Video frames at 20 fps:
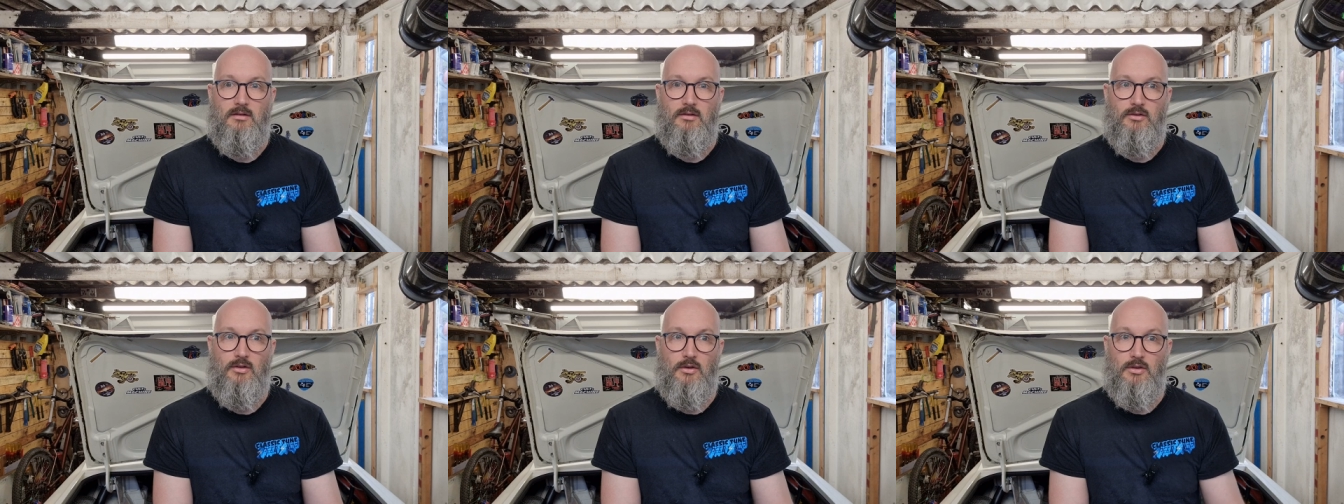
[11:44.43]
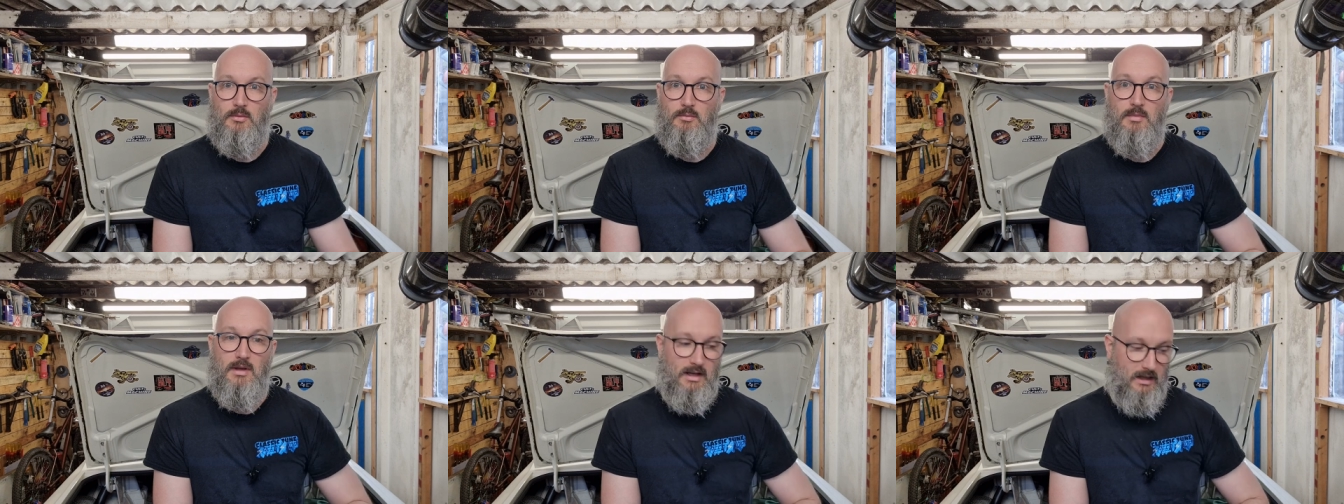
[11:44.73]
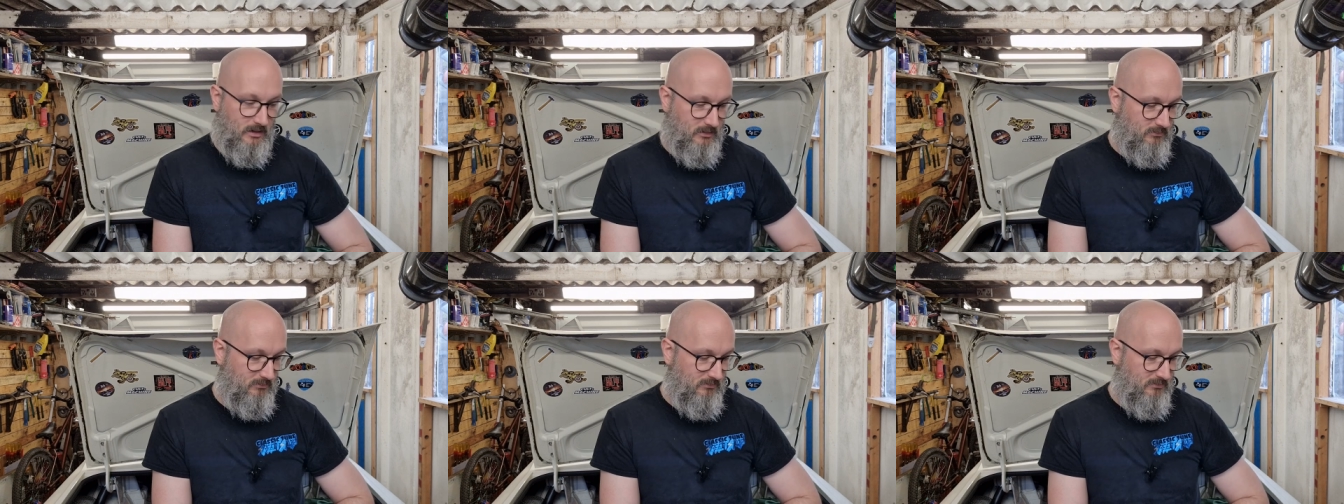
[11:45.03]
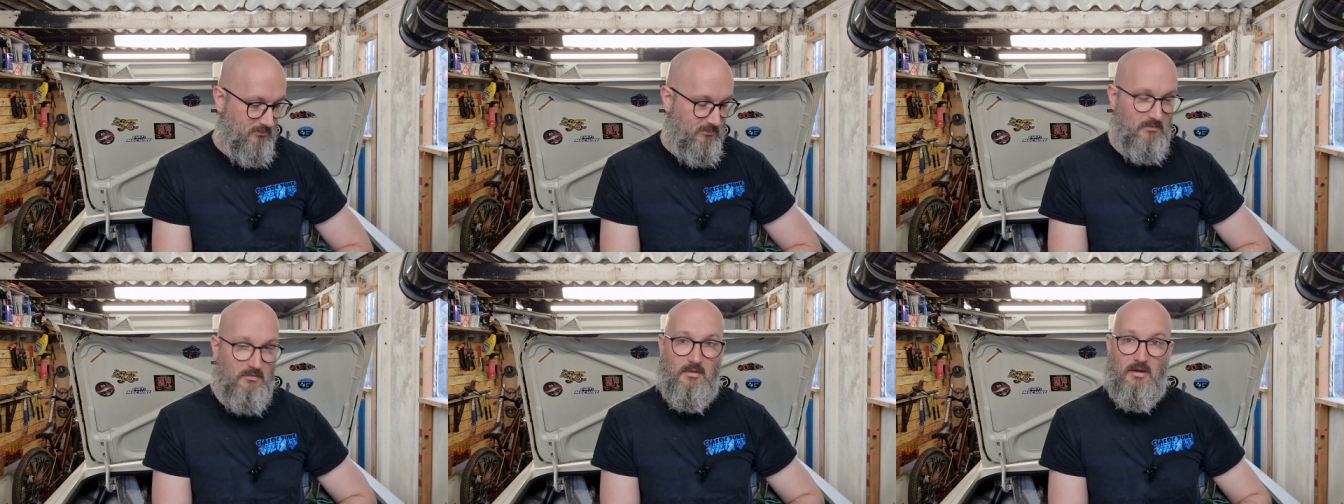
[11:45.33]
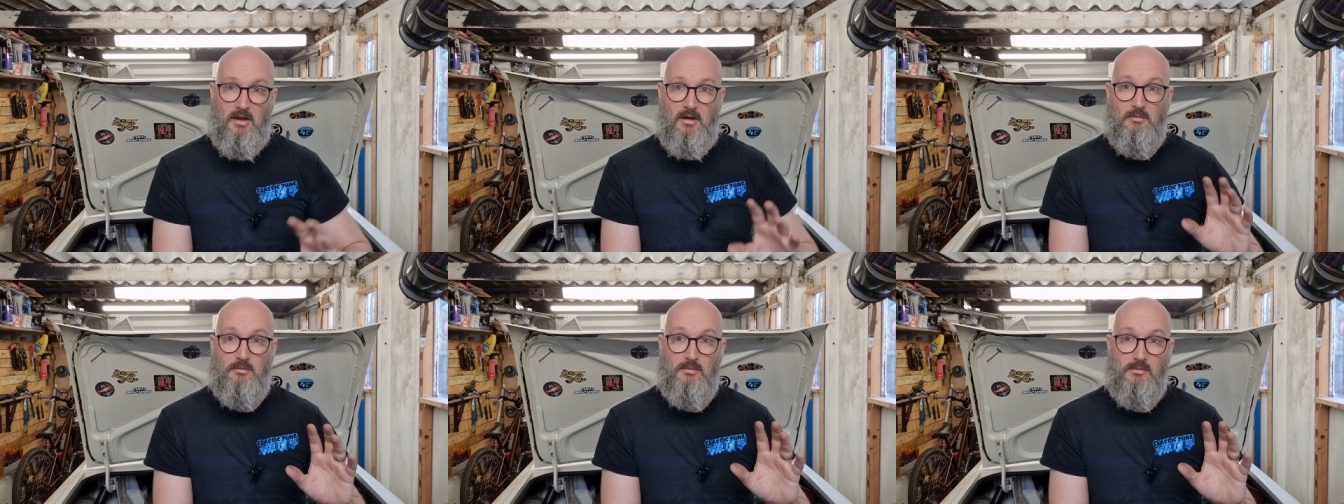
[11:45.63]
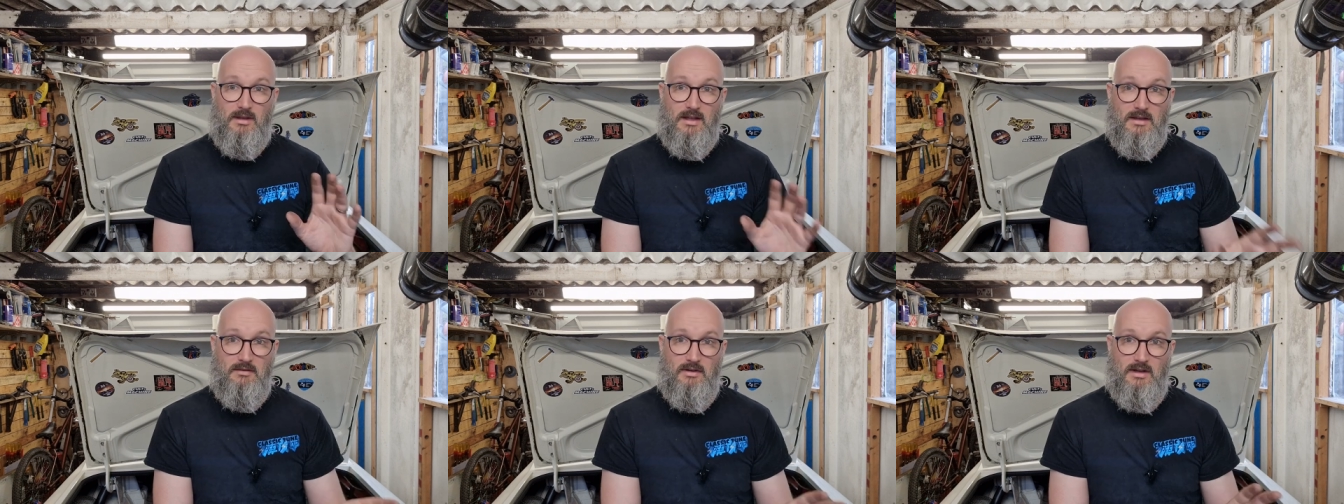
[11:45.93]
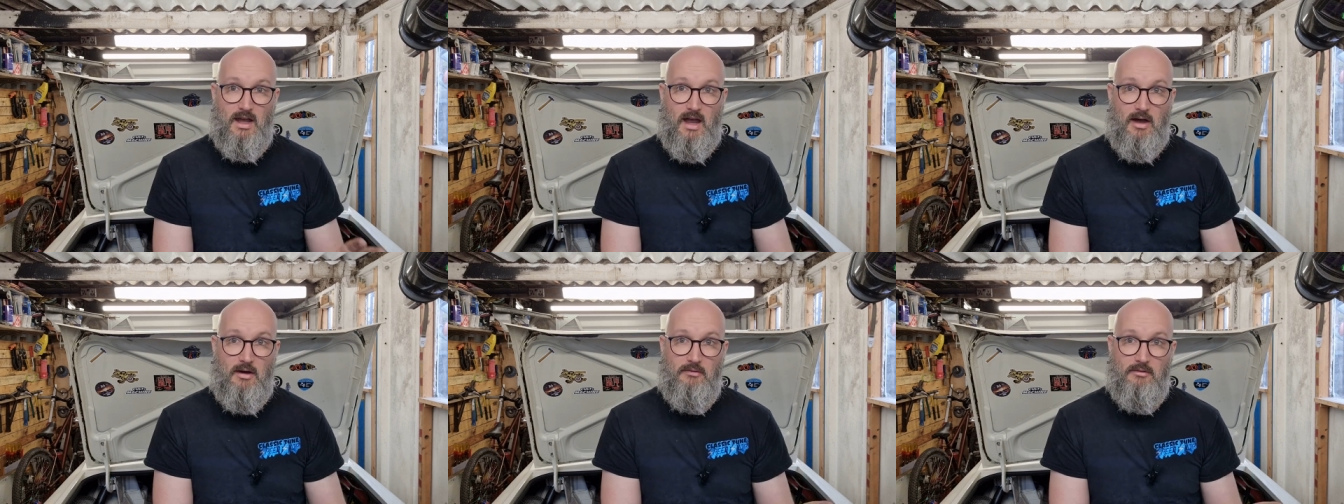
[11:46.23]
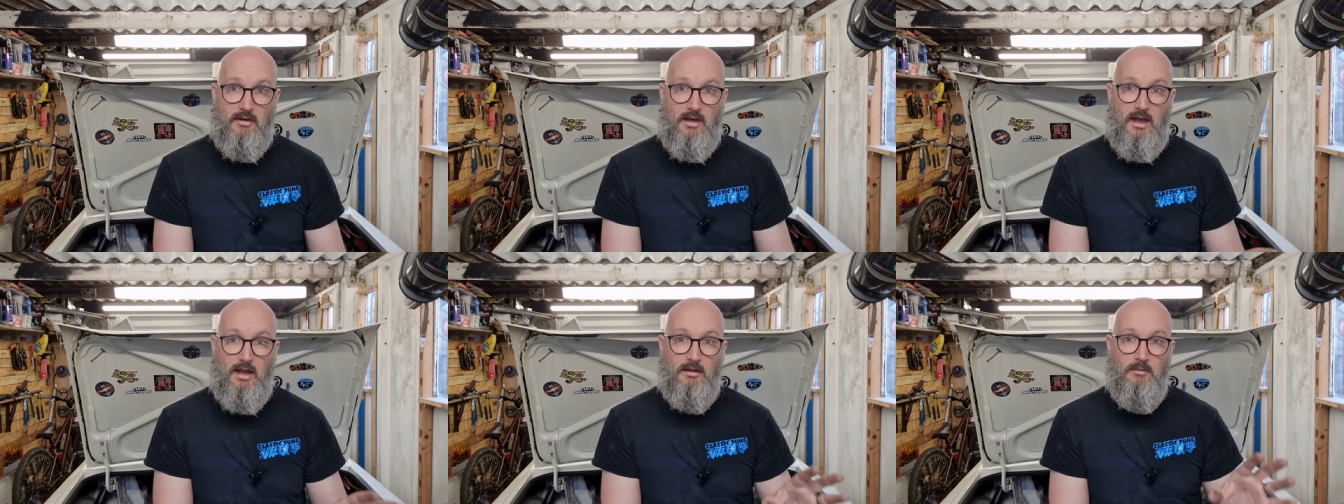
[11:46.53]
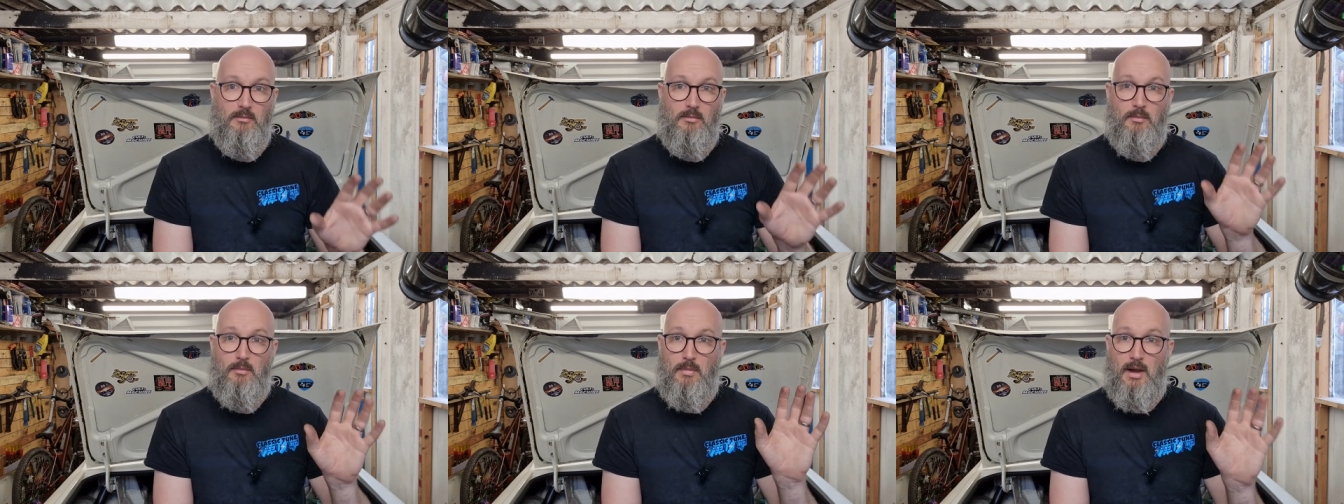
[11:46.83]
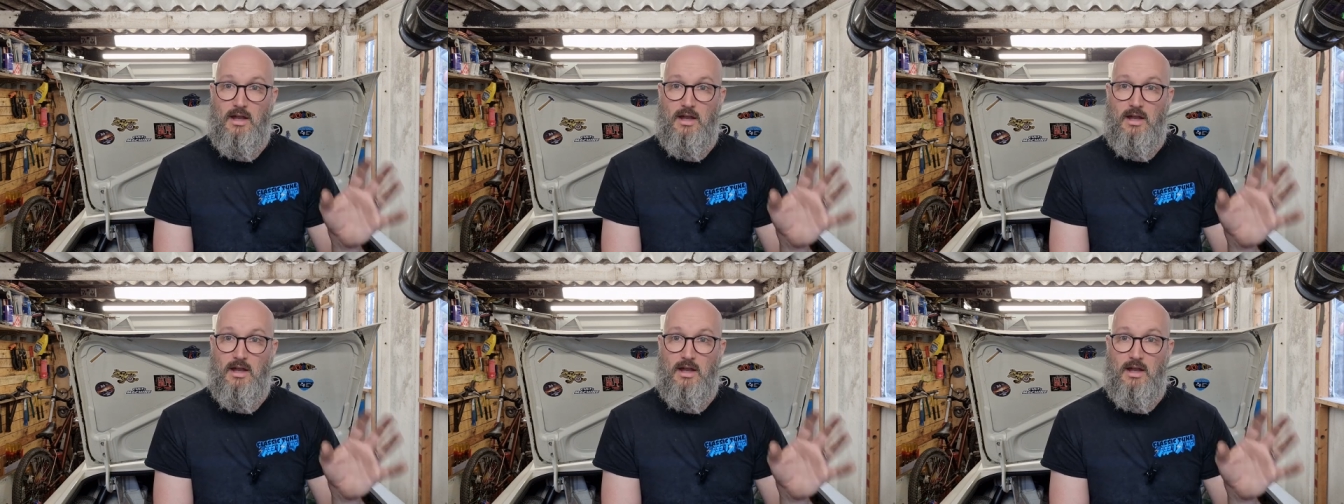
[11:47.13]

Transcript: So at the minute, I'm leaving it alpha N,